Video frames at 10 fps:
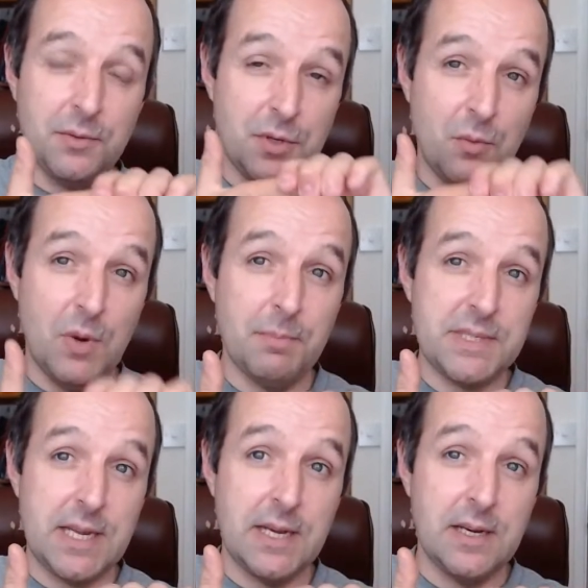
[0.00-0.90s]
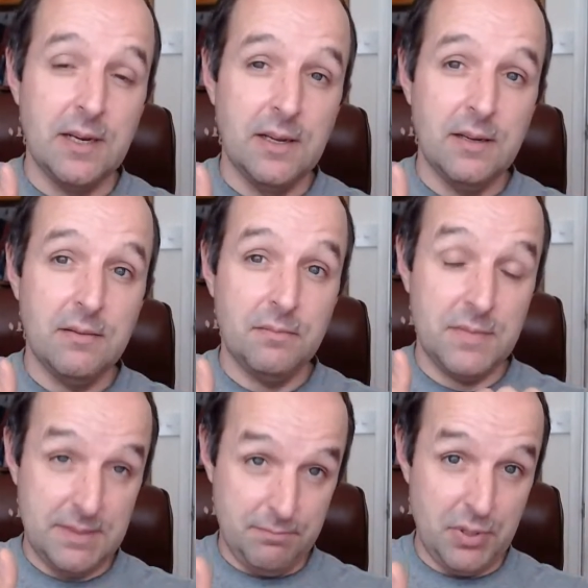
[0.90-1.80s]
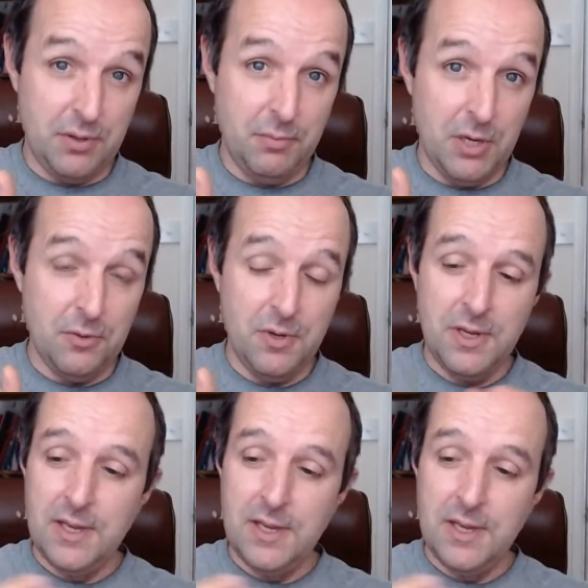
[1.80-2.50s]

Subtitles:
I'm doing 1% promo.